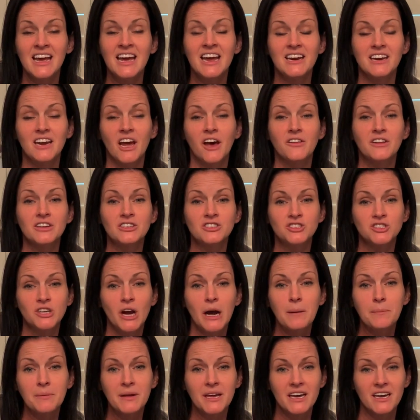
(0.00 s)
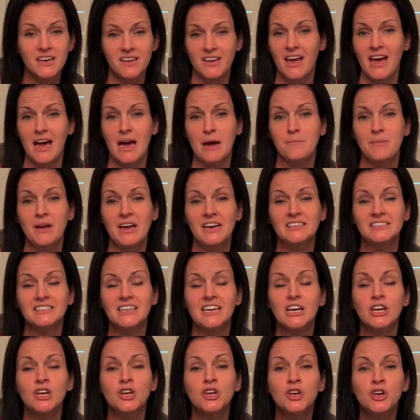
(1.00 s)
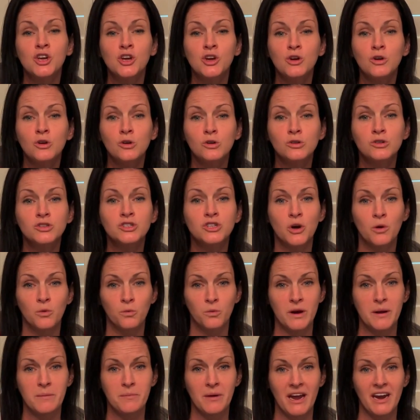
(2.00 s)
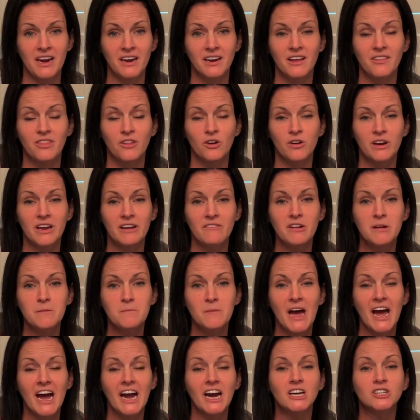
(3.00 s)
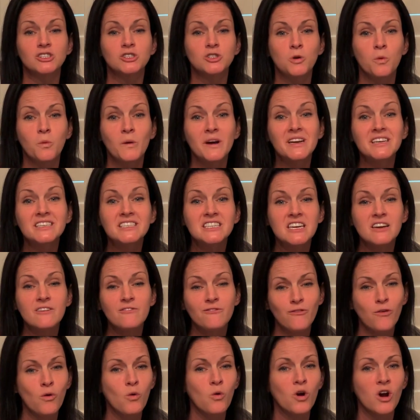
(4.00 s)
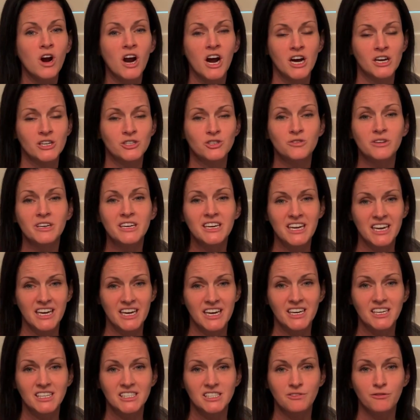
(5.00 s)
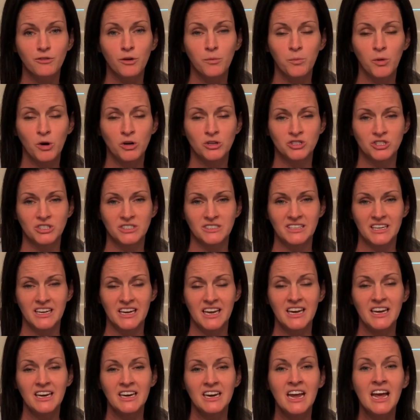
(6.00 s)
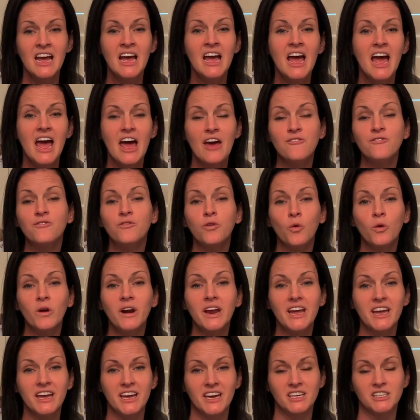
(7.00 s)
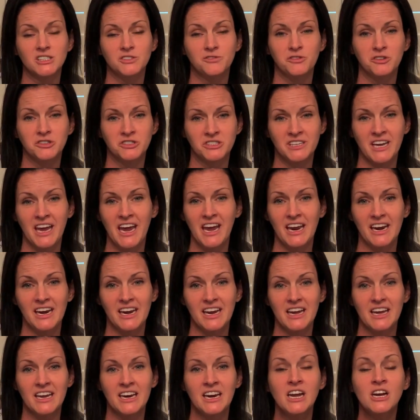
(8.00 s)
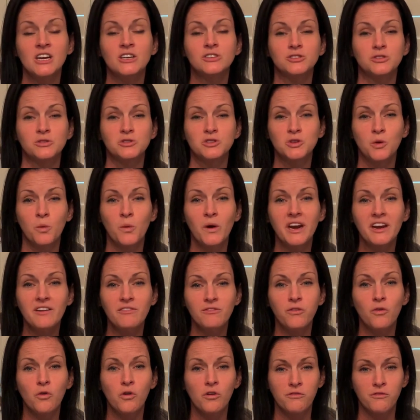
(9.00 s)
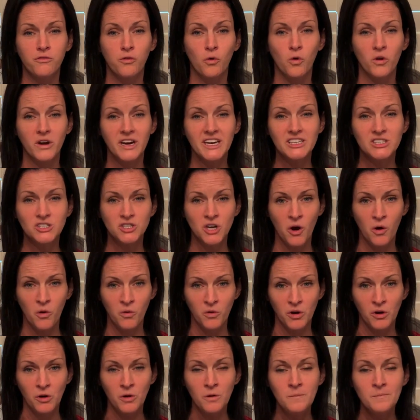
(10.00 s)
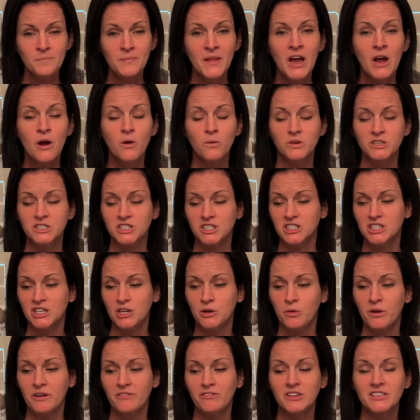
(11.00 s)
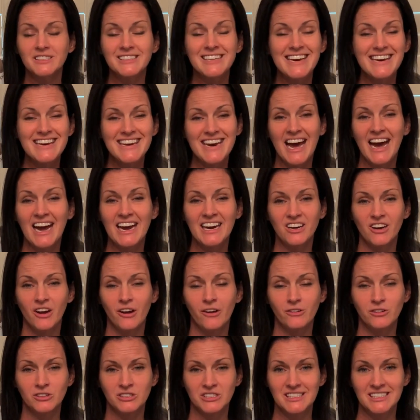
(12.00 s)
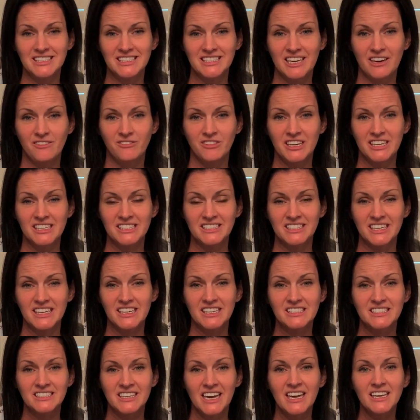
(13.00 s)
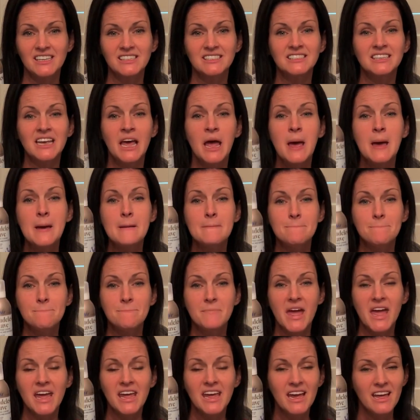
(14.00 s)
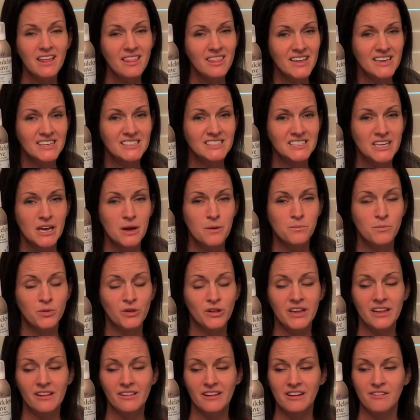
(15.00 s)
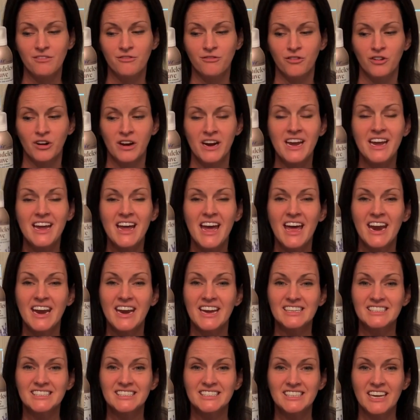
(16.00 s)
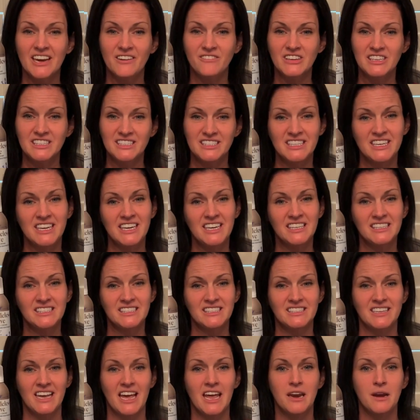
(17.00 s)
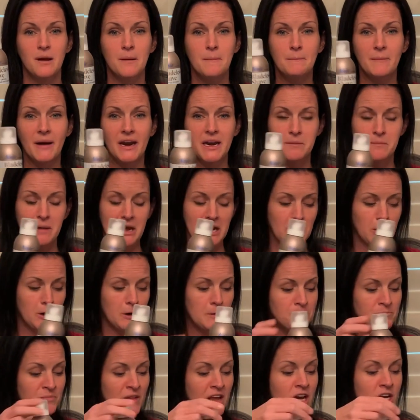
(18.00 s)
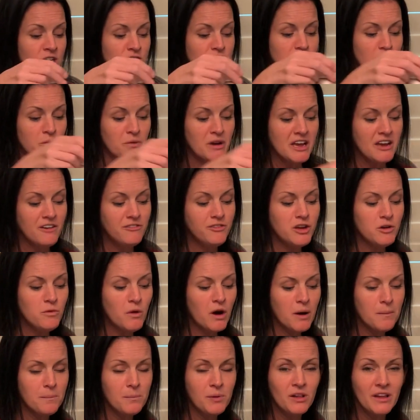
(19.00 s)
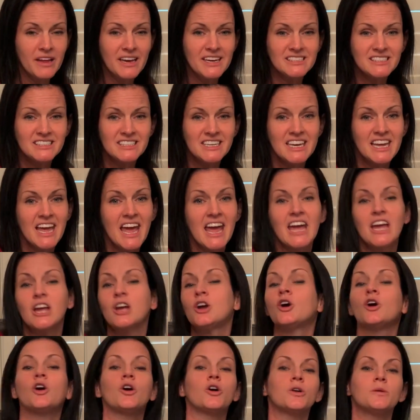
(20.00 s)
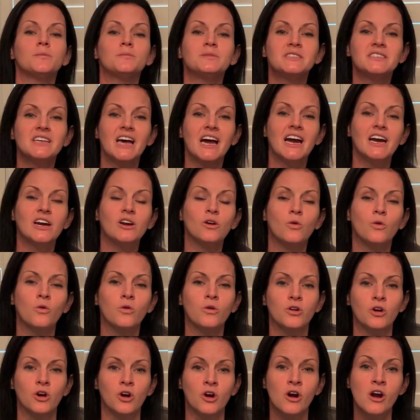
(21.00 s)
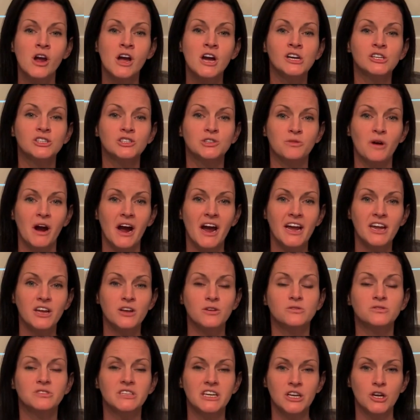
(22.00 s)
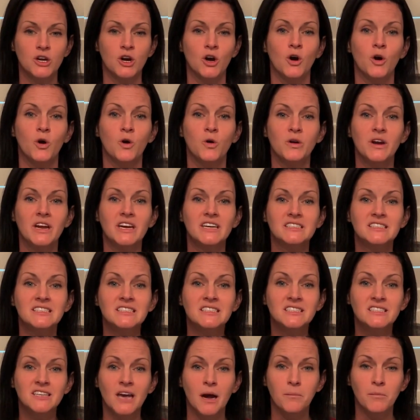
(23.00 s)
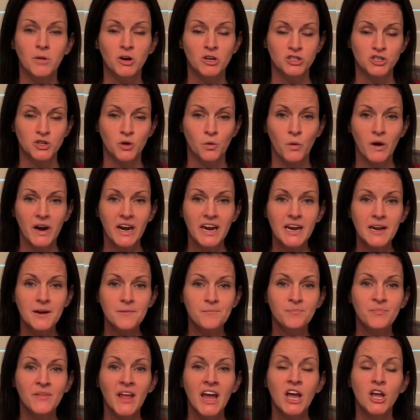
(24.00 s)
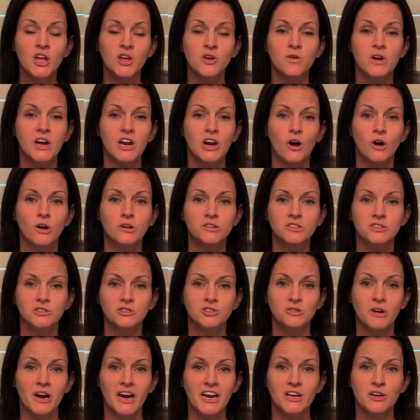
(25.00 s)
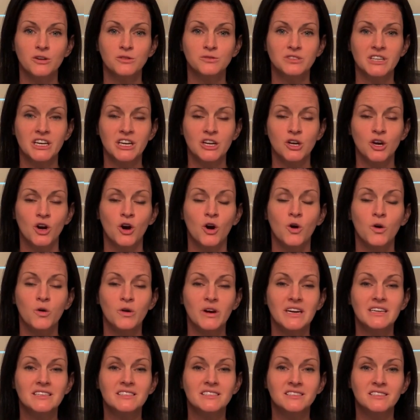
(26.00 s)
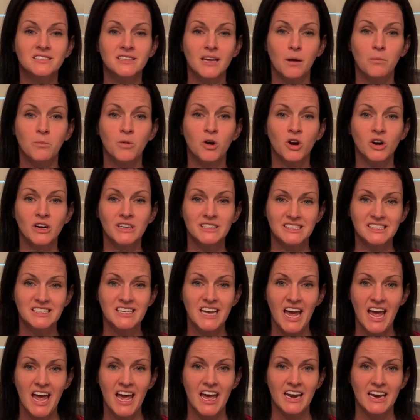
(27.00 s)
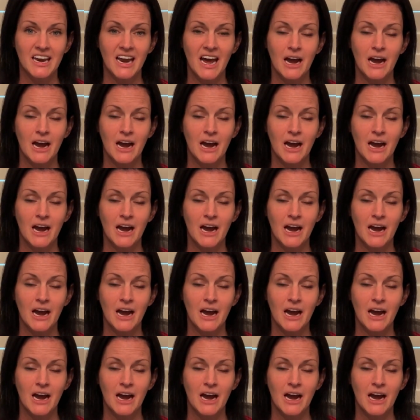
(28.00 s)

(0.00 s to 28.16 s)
Now the Shopkick app has a huge rebate. They're giving back 2,400 kicks for purchasing it and 40 kicks for scanning it. So $24.40 total, which is equivalent to $9.76, making this completely free and a 17-cent moneymaker. So if you are placing a curbside order, try using code SUMMER20. You can also try using code SUMMER10.